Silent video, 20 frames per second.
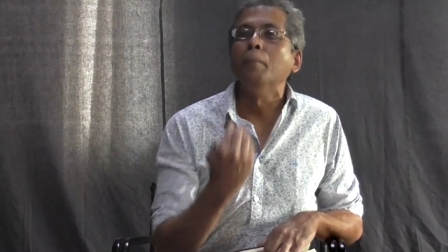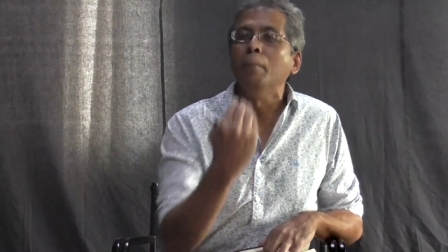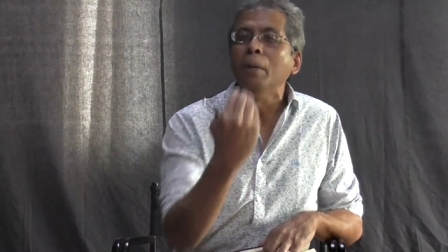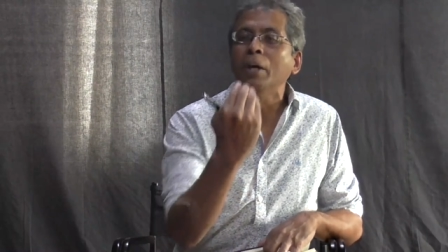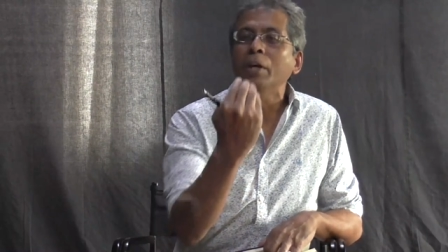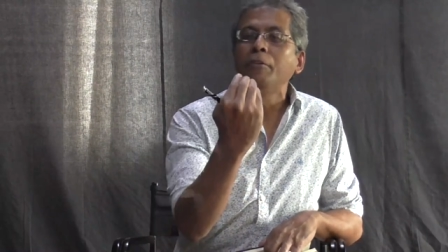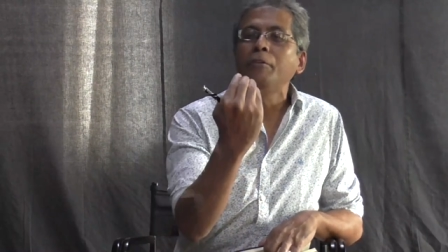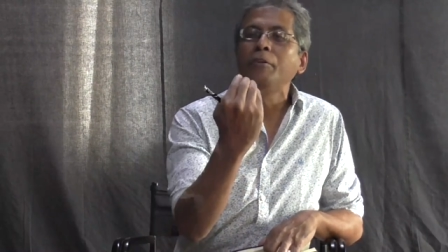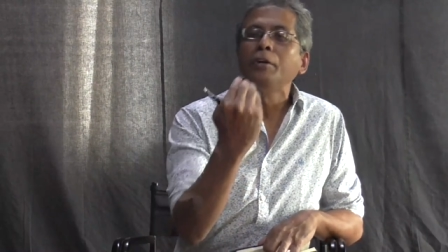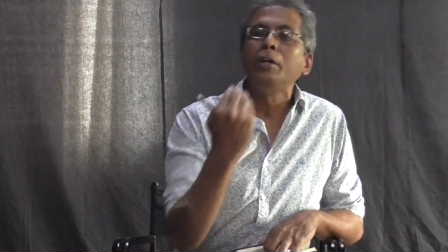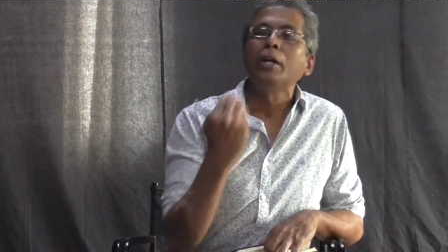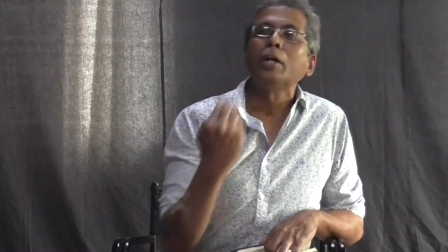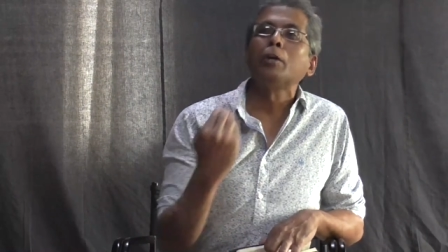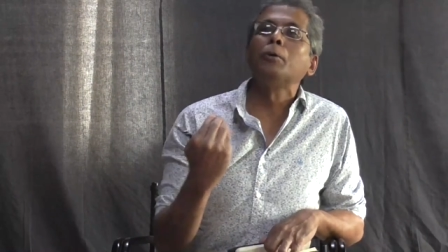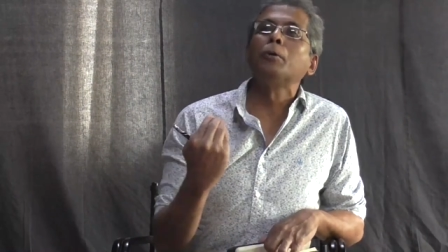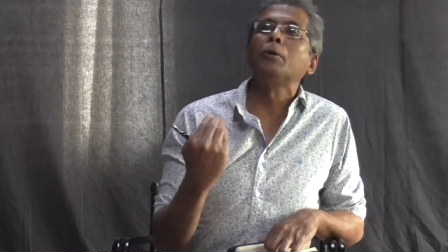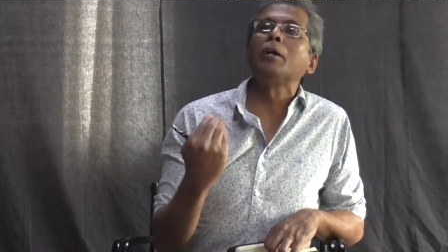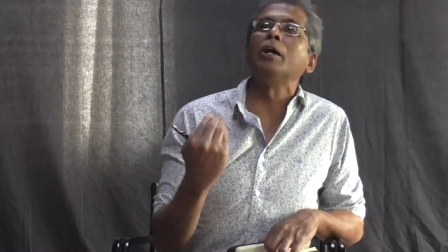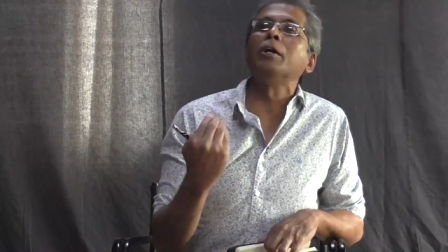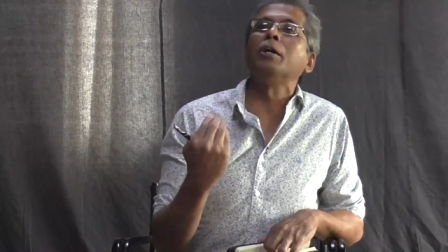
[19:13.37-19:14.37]
the military
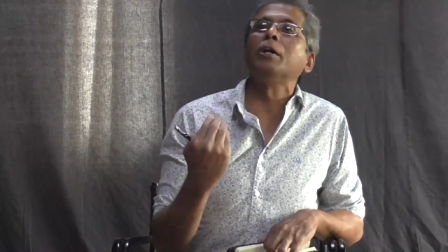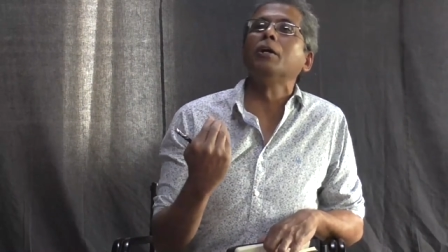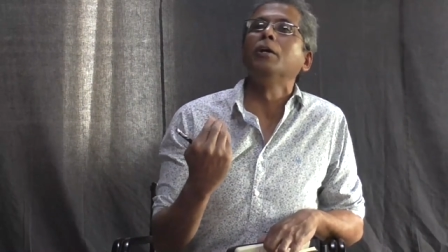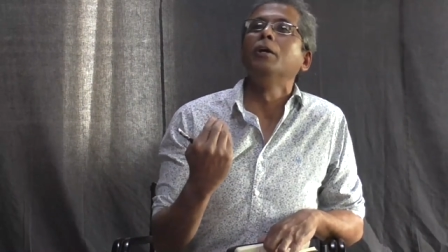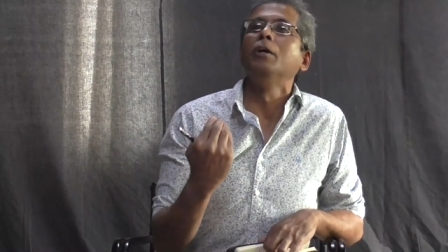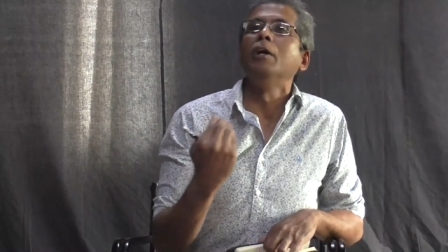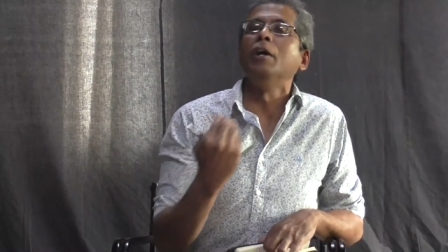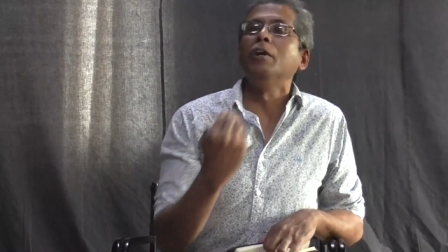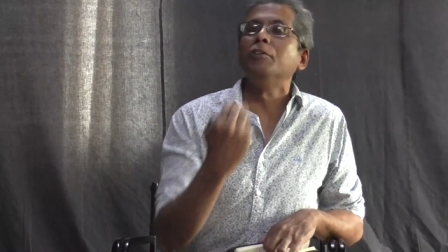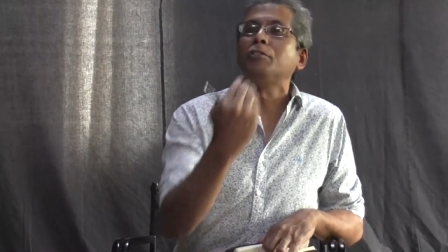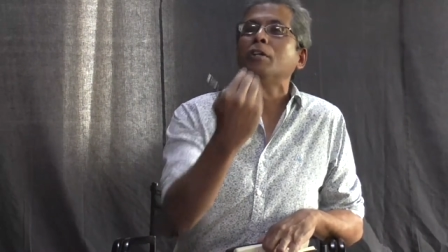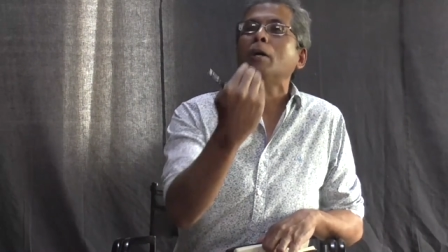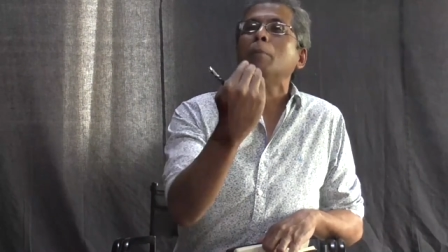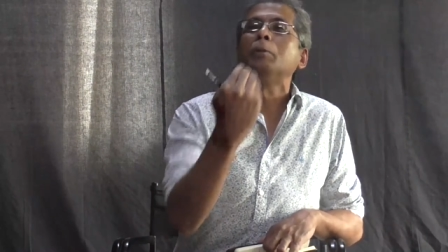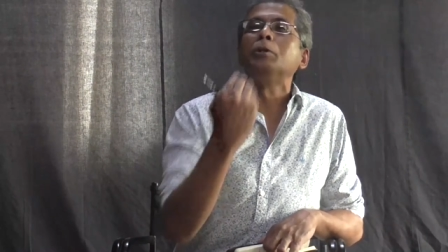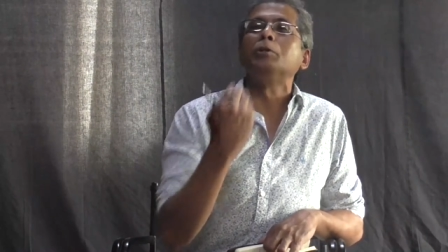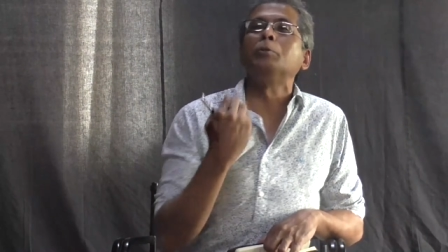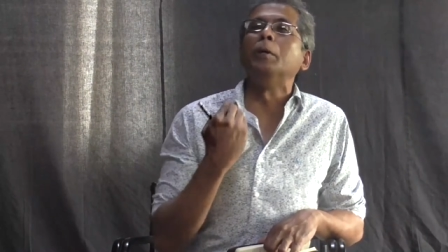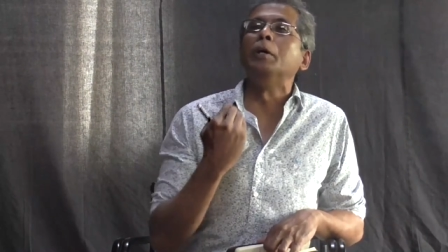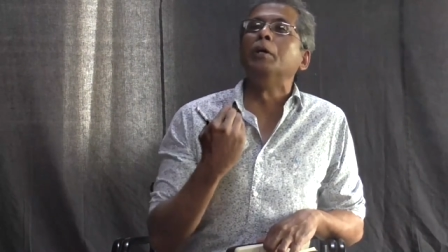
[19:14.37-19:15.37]
technocratic
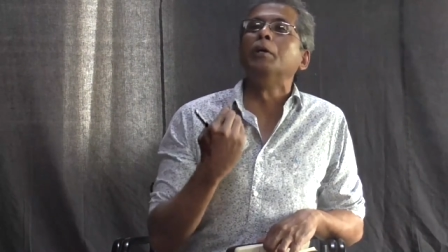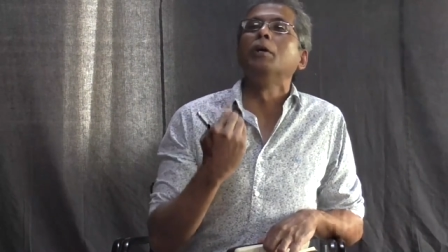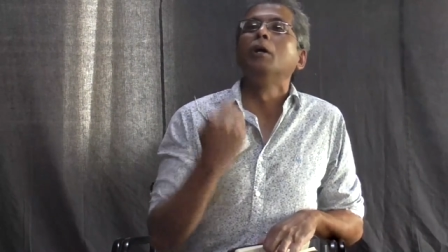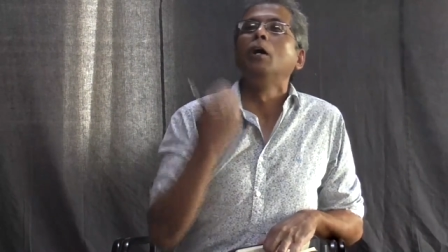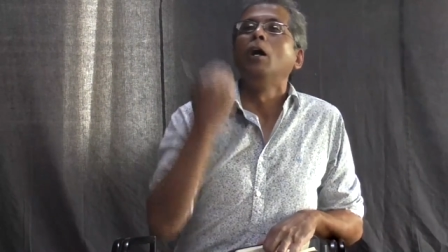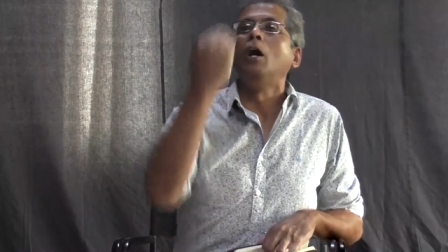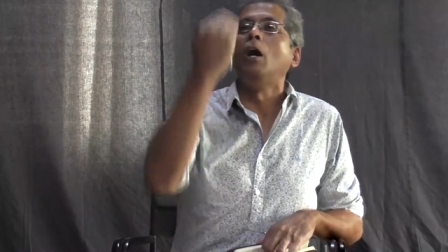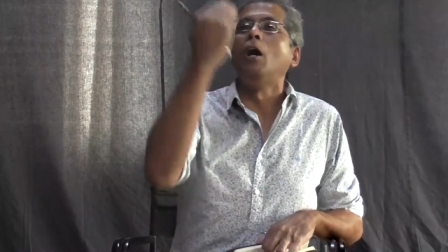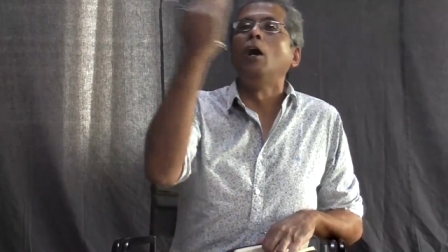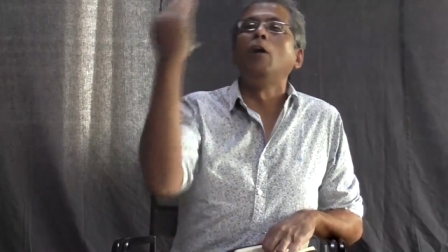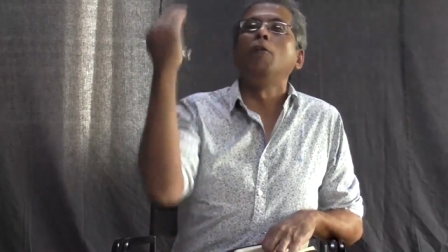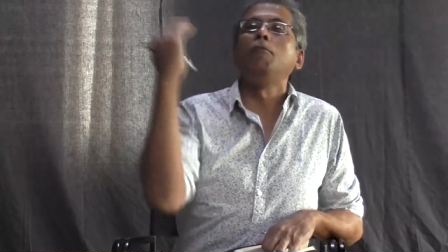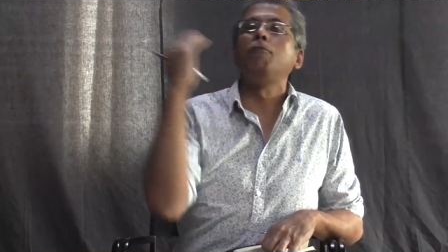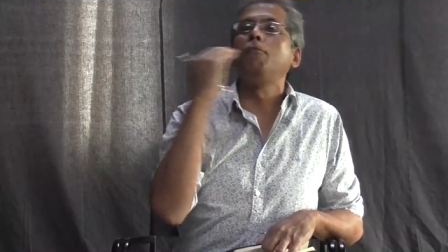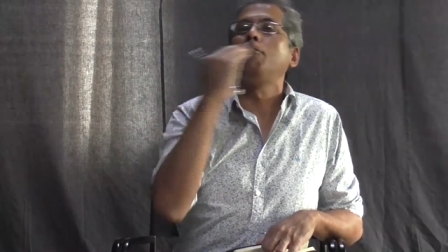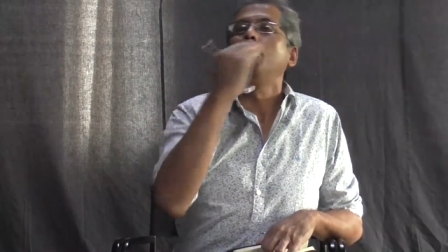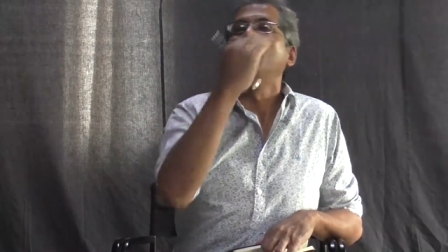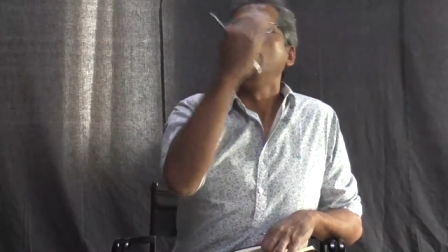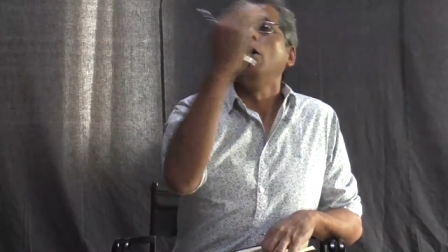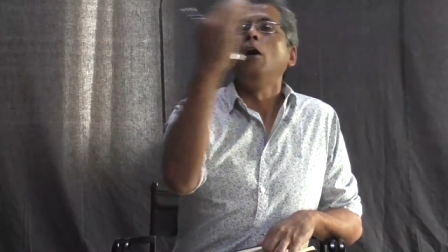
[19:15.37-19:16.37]
establishment
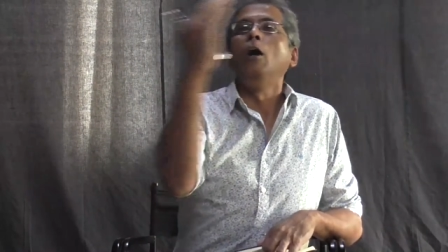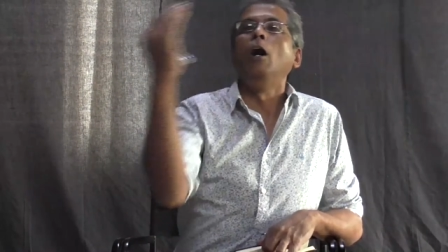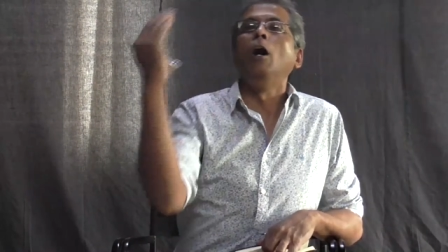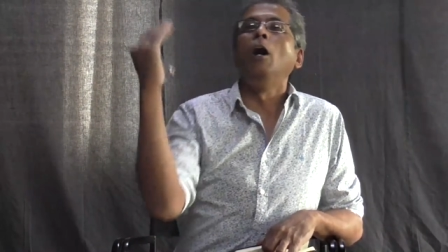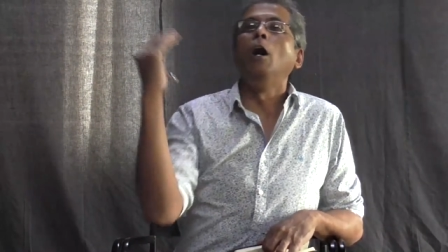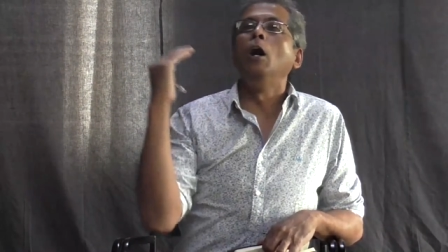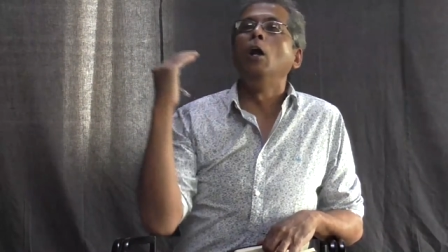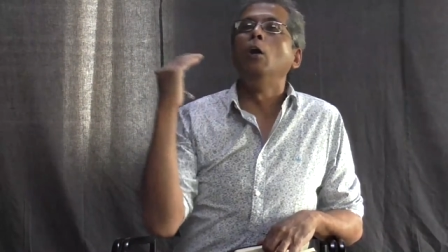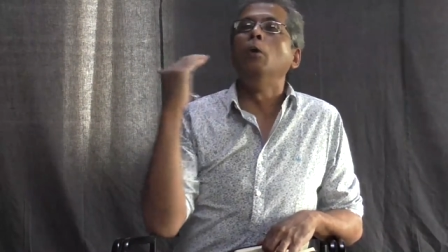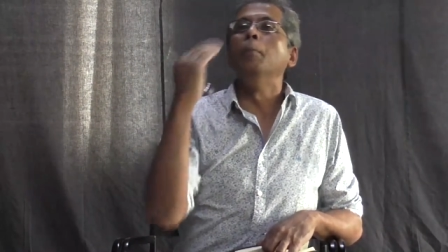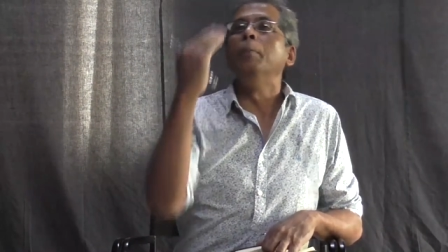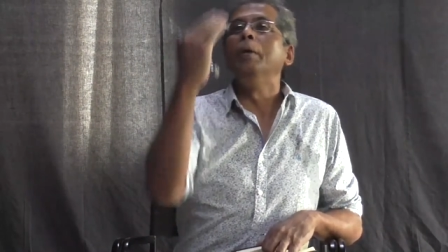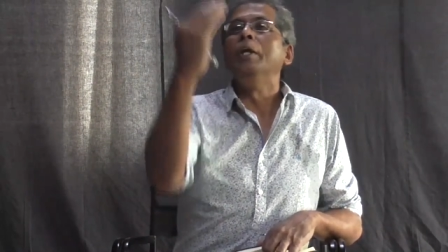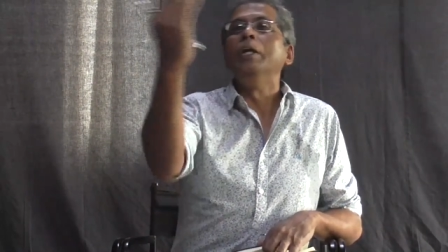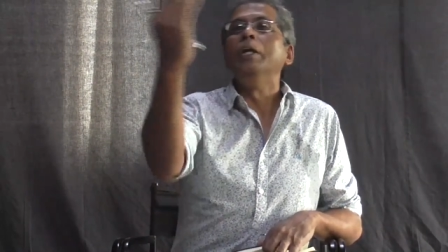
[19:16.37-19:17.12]
of uh,